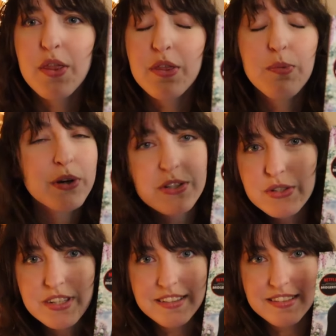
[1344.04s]
the
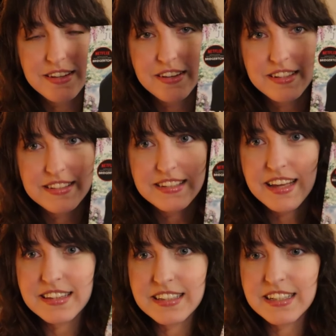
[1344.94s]
Bridgerton series,
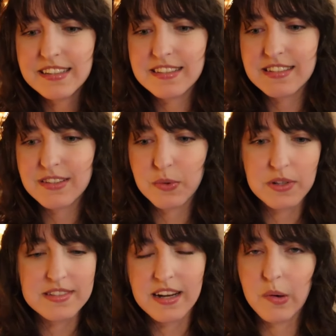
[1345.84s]
at least the
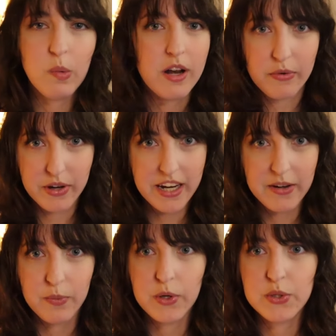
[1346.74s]
ones that I want to read,
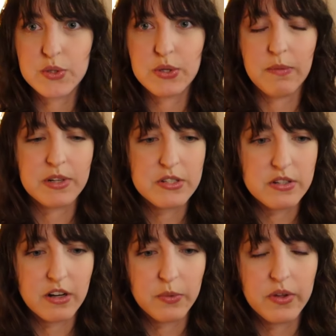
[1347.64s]
which I'm going to
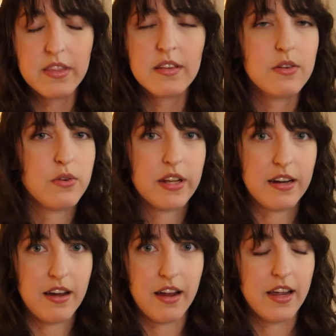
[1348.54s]
start with The Duke and
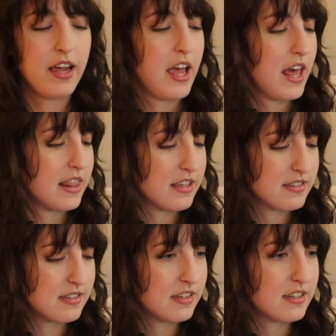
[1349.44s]
I.
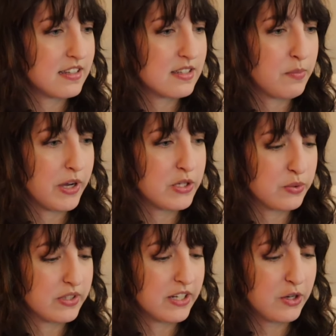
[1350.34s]
This is by
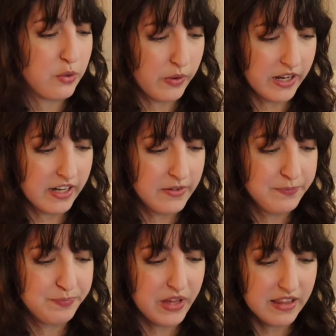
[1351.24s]
Julia Quinn.
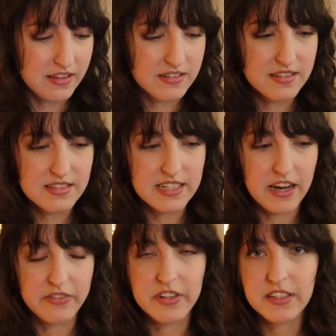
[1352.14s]
This is
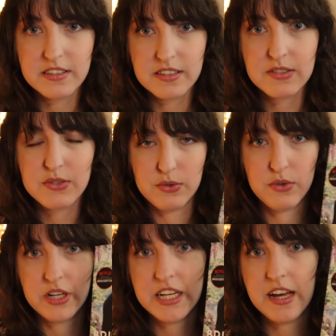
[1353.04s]
Daphne's
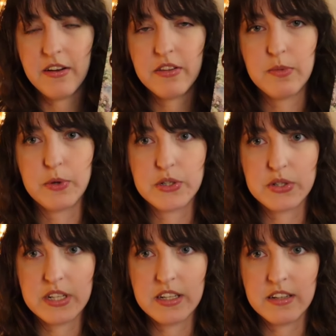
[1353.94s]
story out of the
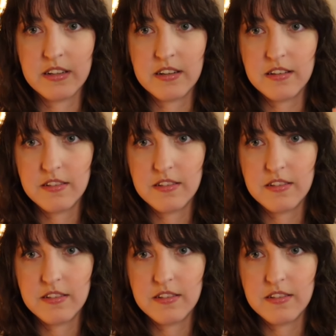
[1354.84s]
Bridgerton